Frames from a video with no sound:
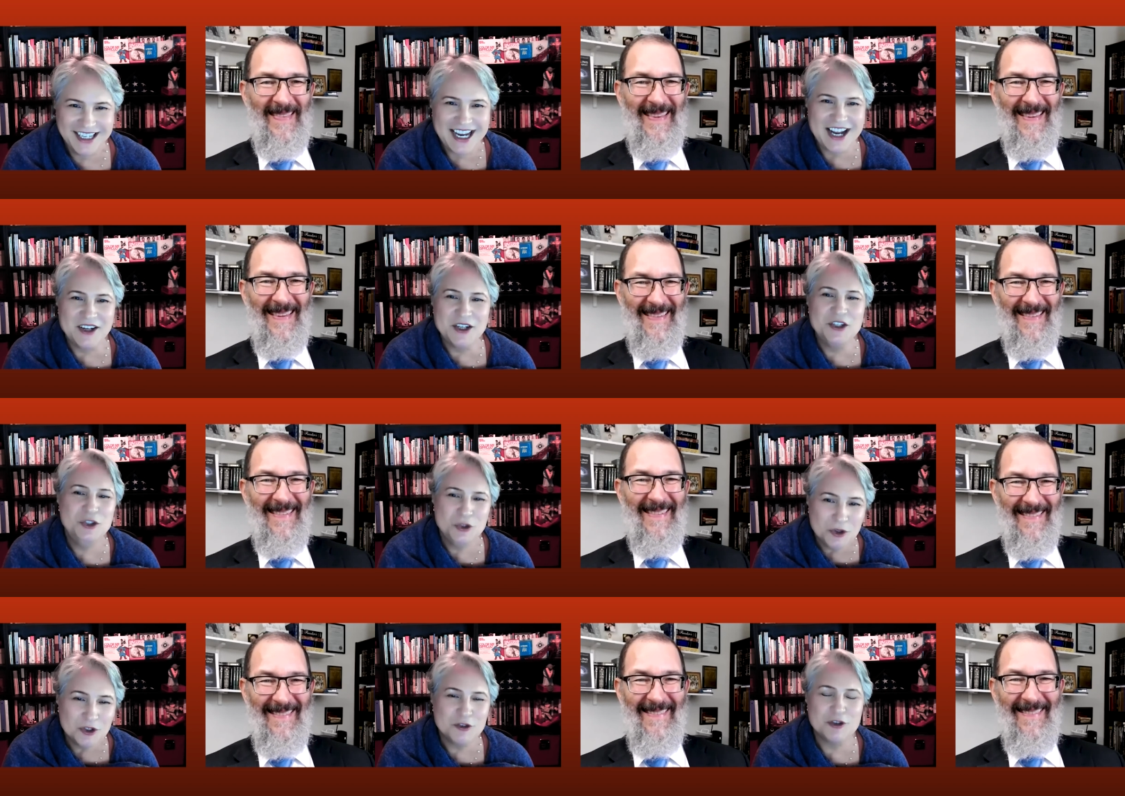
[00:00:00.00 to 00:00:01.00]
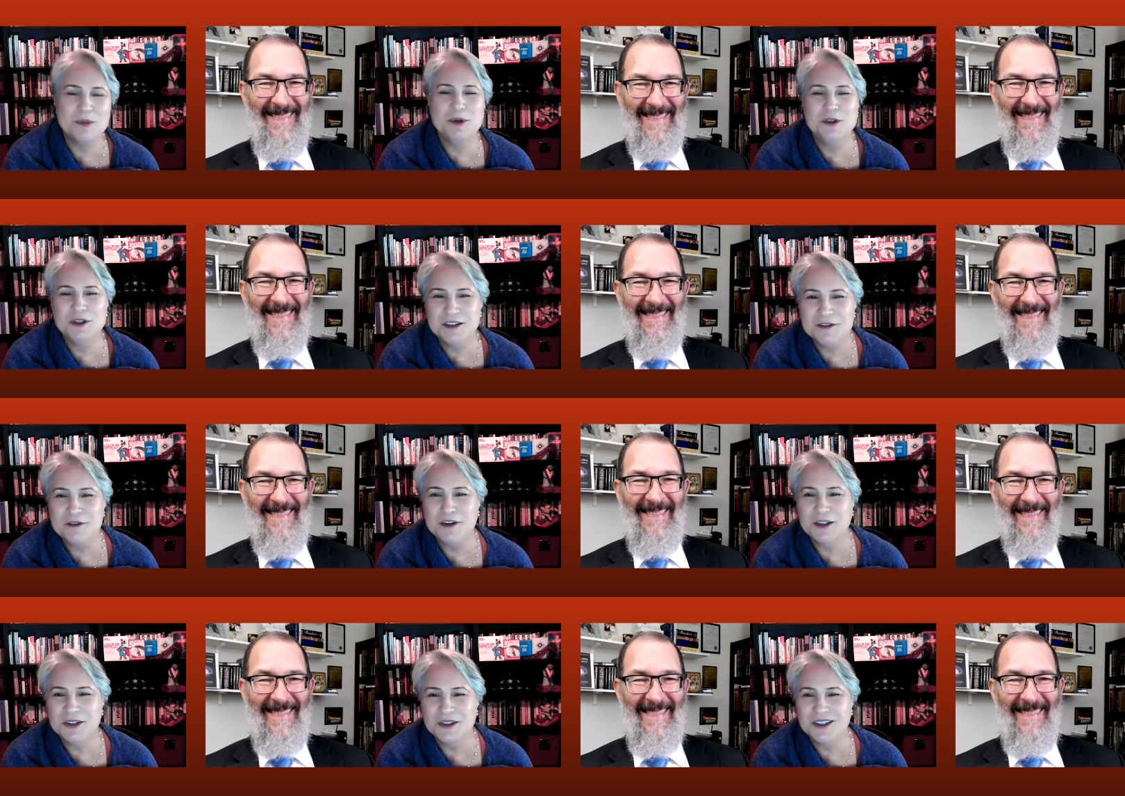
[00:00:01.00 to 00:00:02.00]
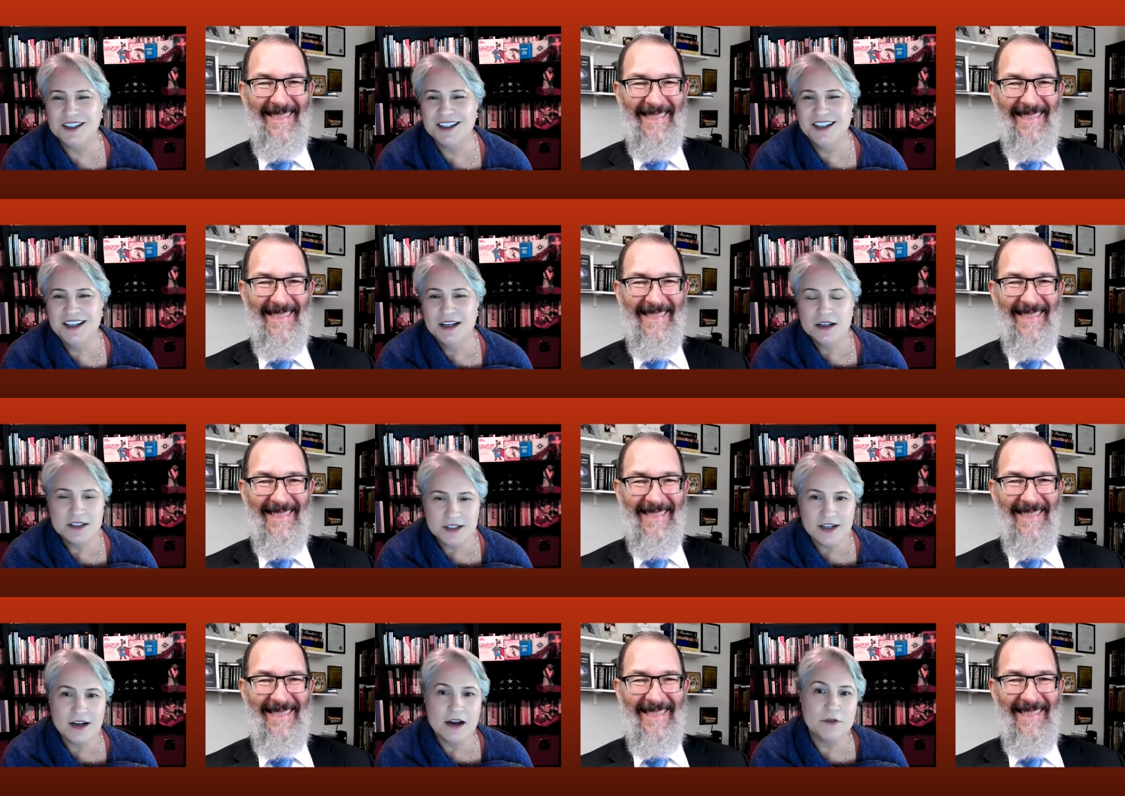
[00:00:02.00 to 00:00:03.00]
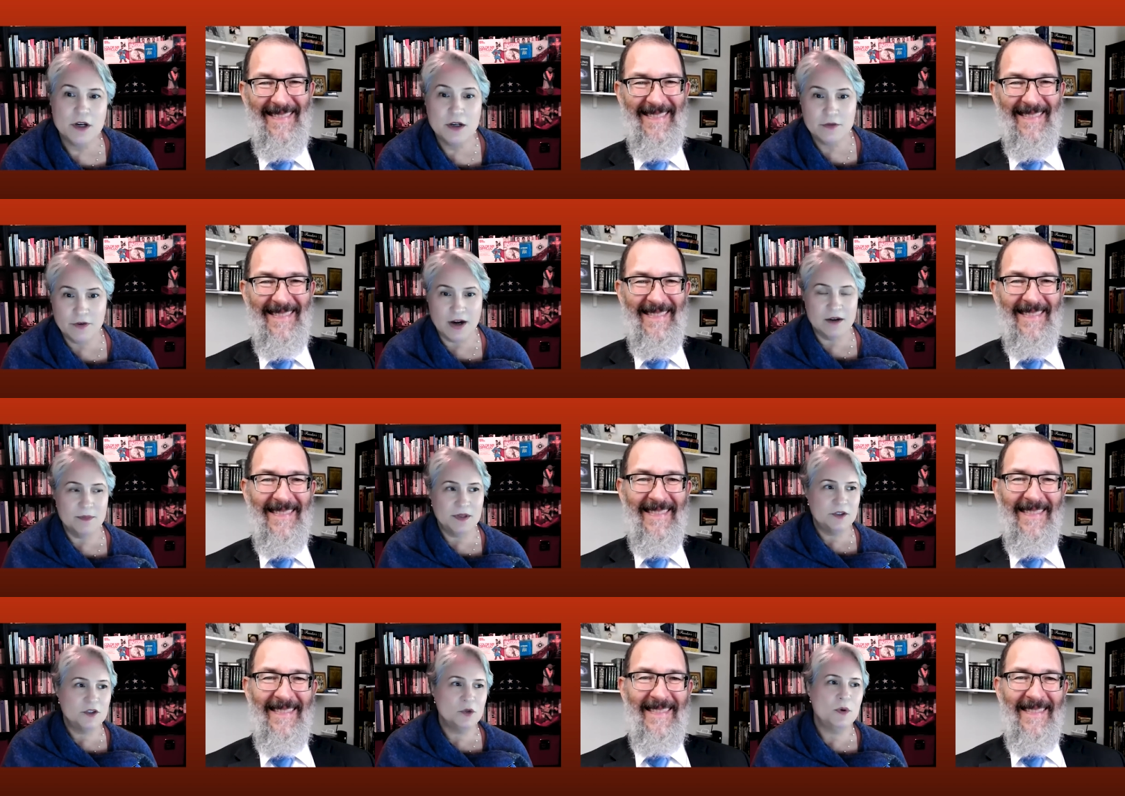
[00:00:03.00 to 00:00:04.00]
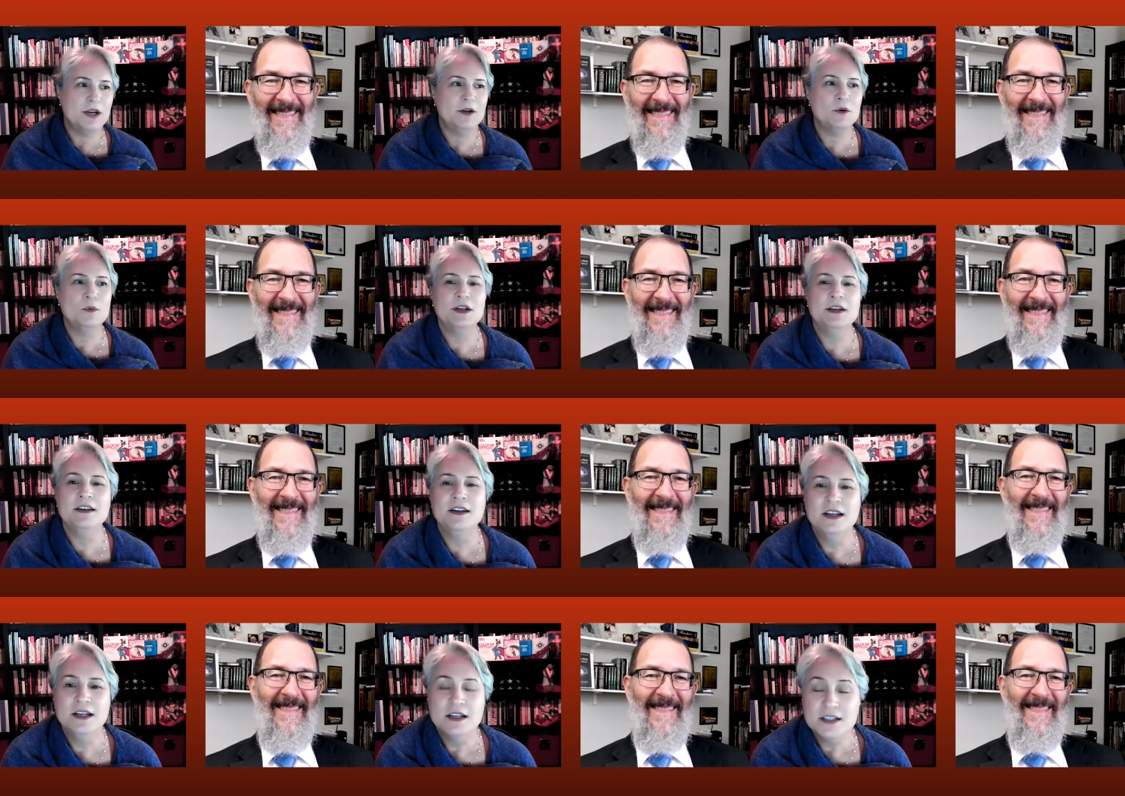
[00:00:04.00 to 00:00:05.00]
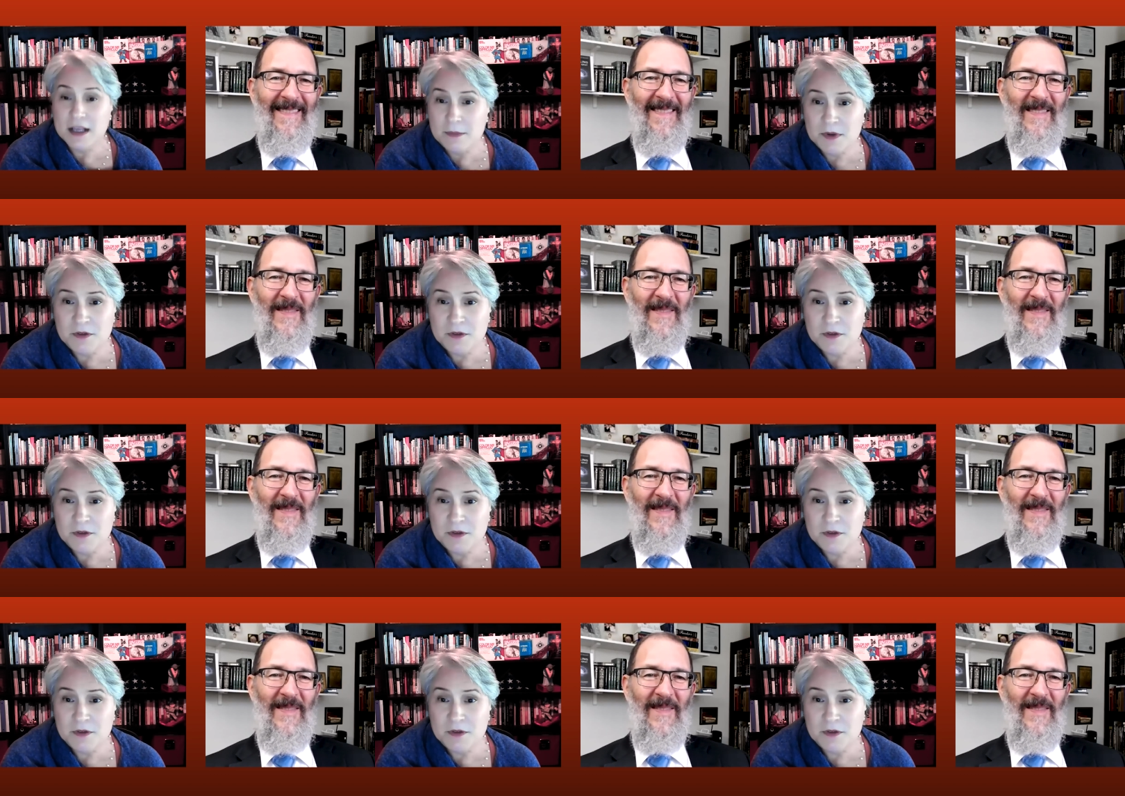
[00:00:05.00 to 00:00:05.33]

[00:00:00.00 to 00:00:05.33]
Speaker 1: How did you contribute to the failure? Isn't in every environment there's a way to win? Some